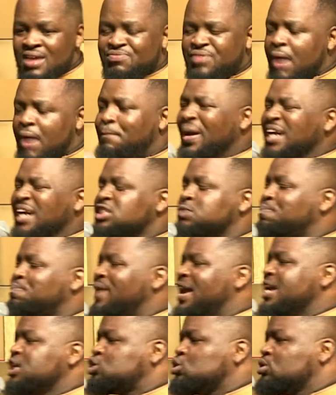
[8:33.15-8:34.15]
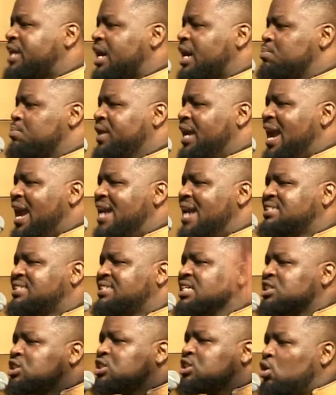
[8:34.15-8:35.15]
The best place you can be at
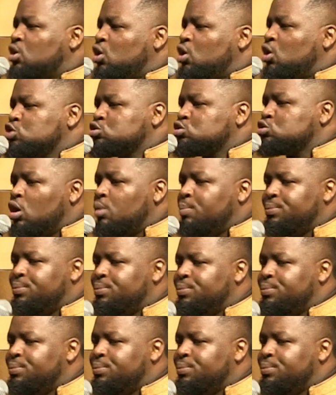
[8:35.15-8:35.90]
is on top